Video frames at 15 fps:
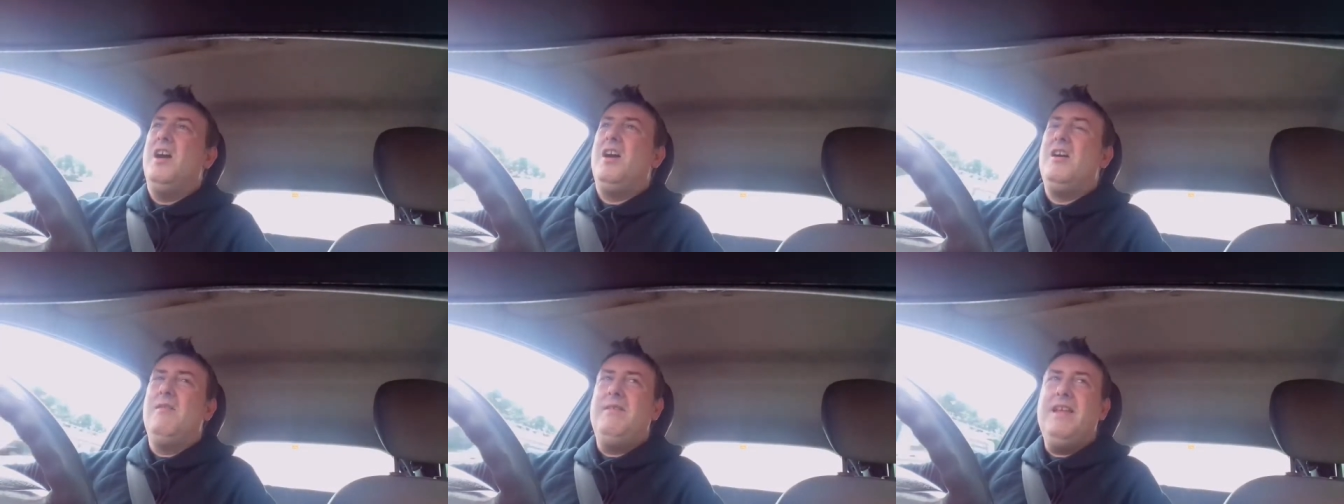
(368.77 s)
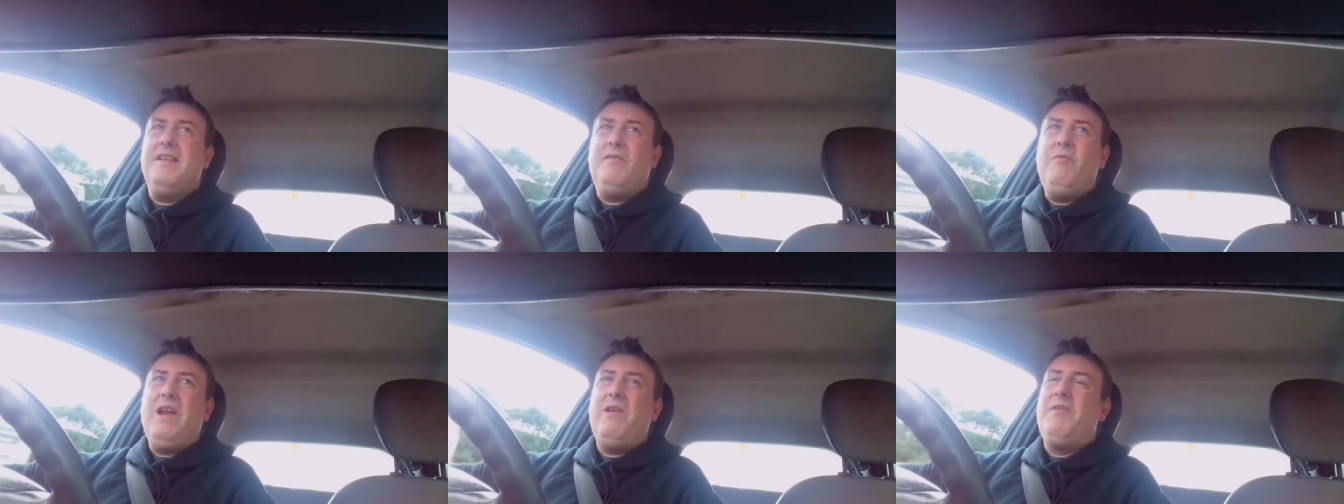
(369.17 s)
Uh,
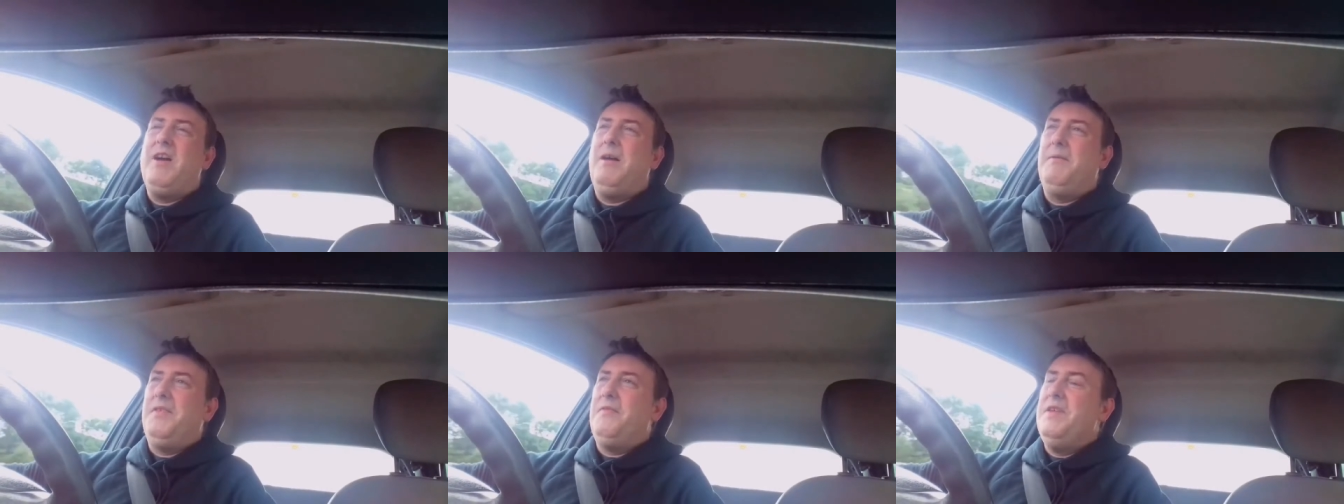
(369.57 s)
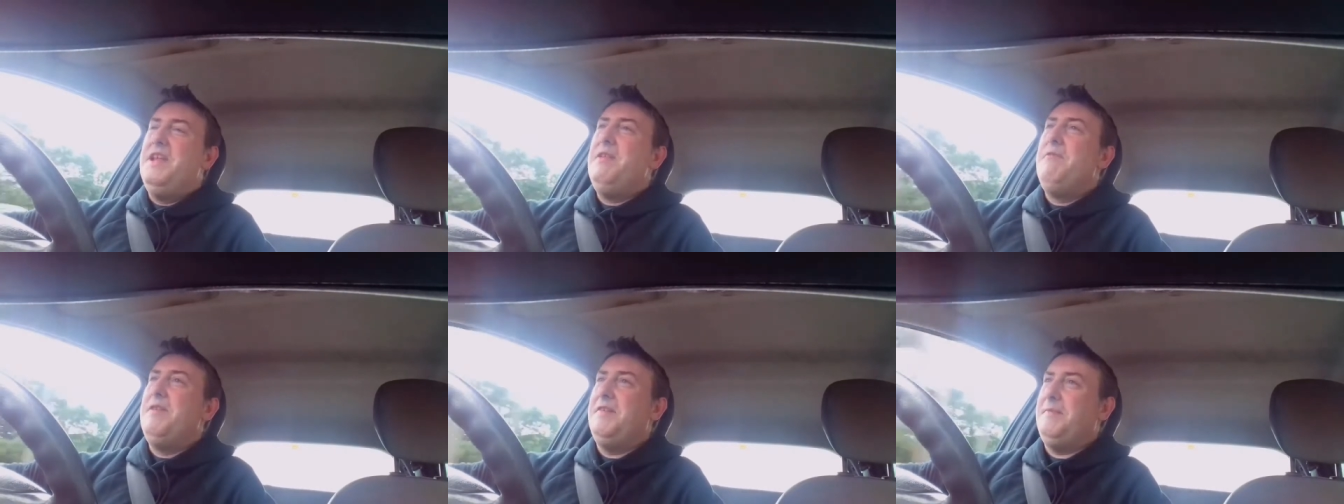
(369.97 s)
let's round up to the
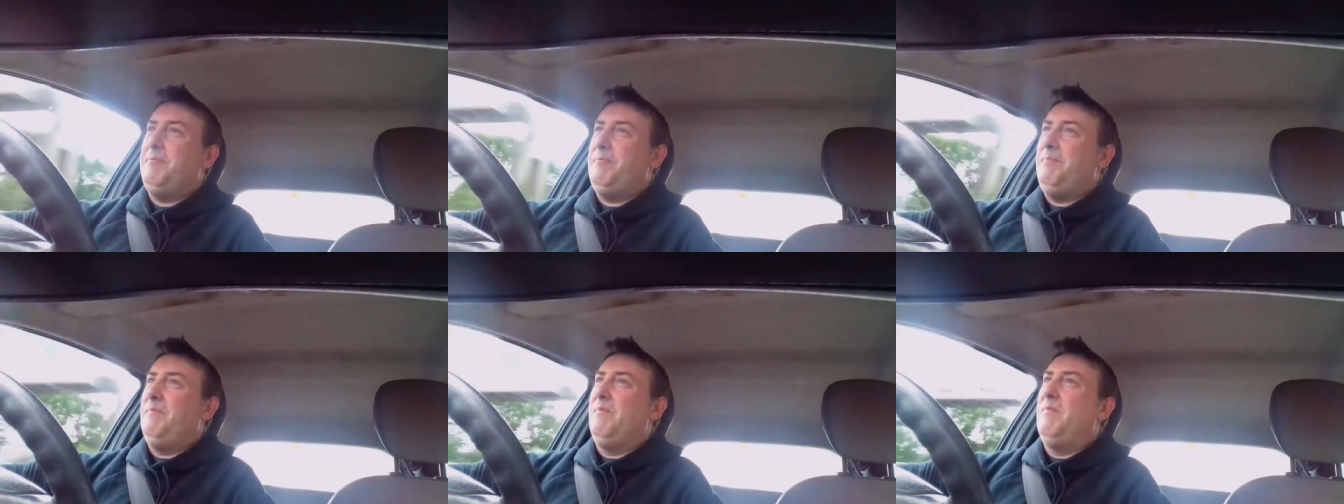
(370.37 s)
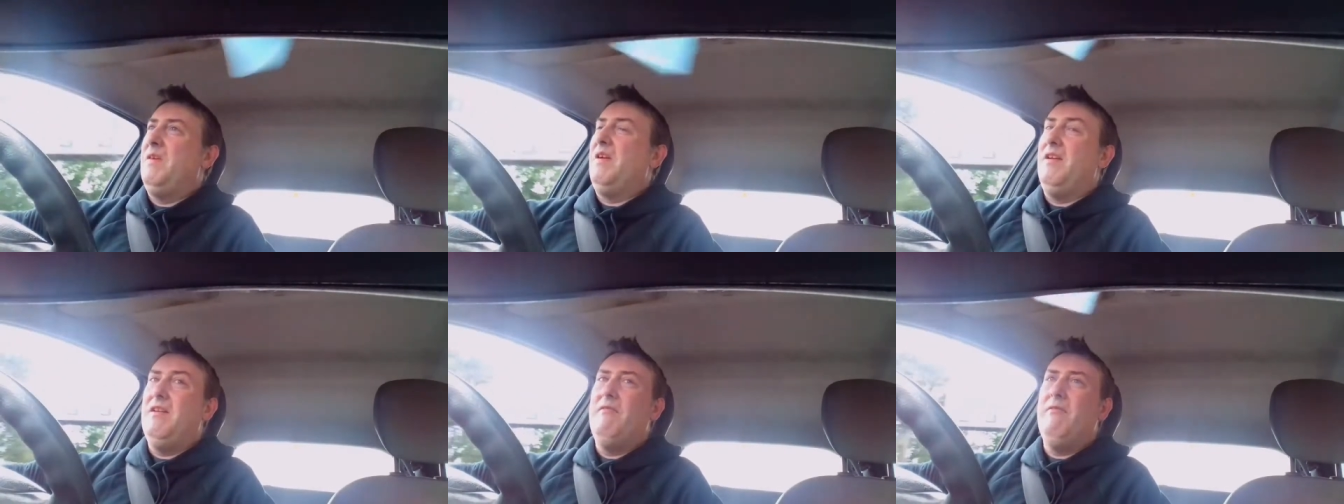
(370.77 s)
nearest
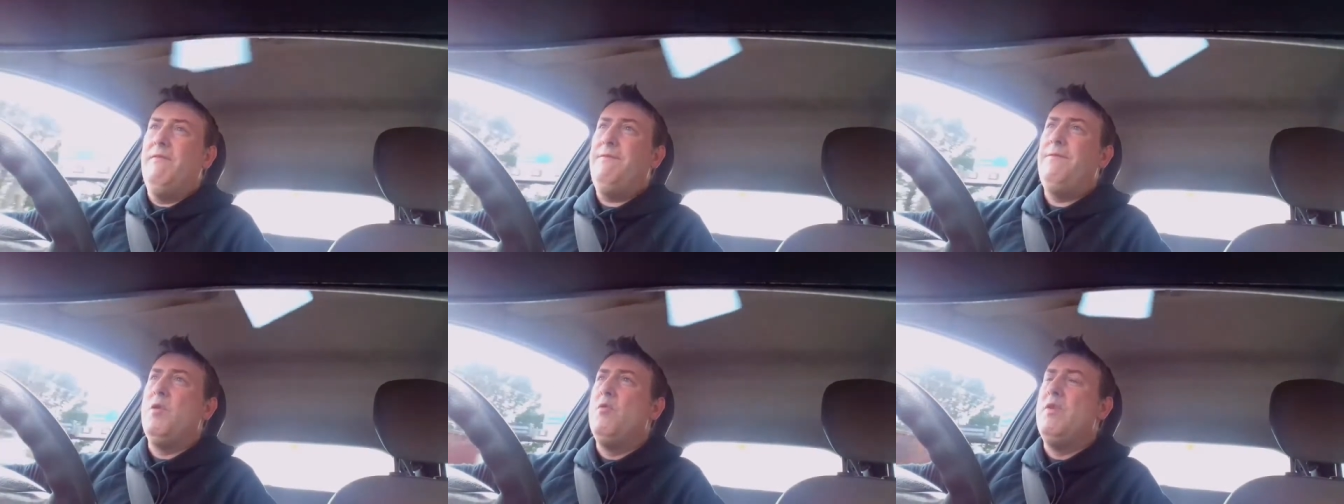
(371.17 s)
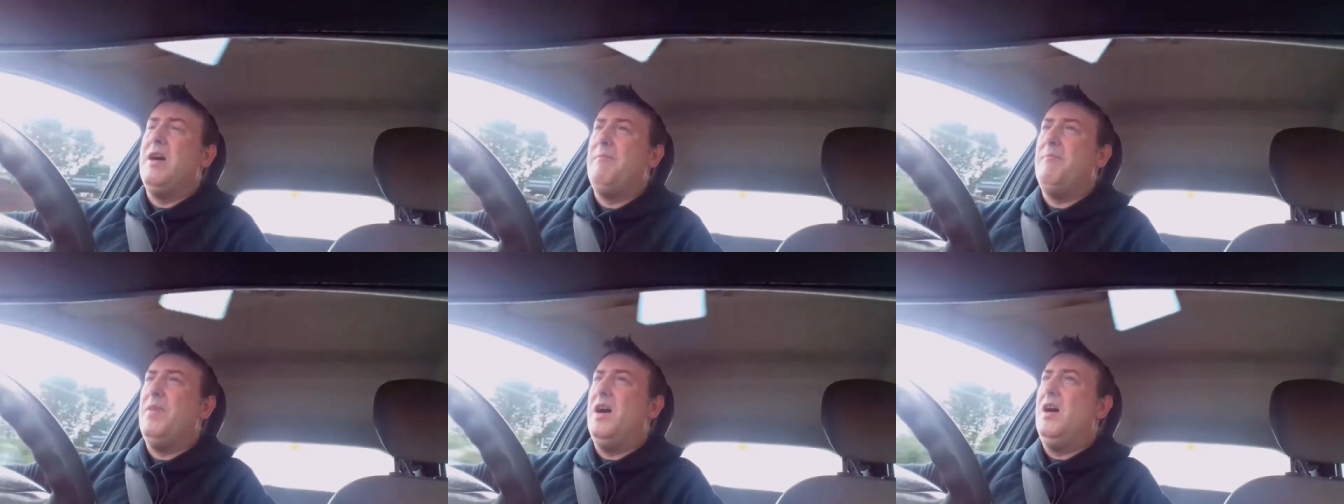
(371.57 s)
full
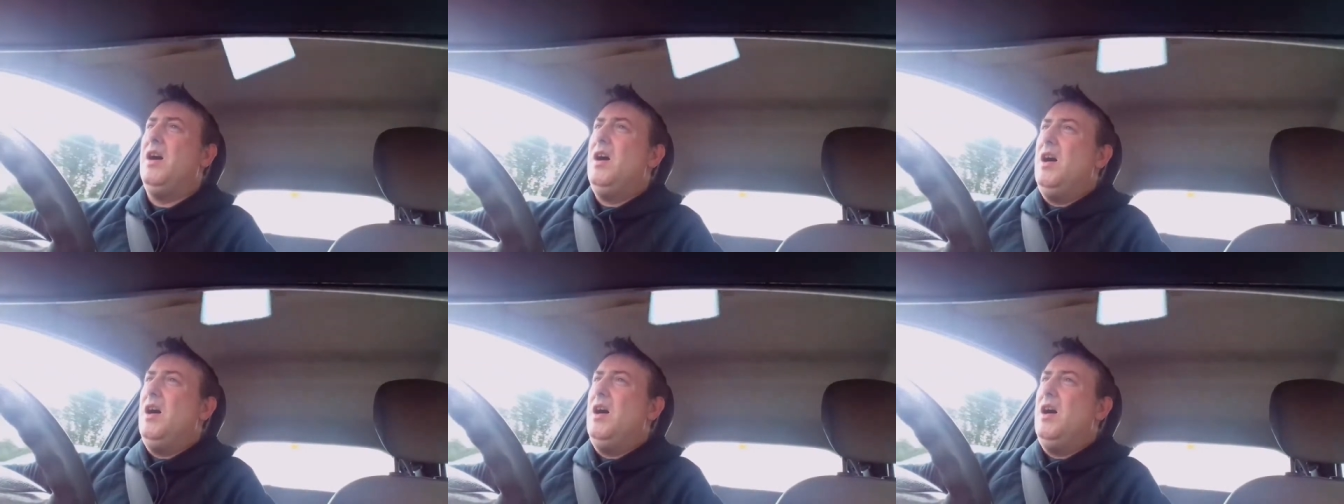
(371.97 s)
number.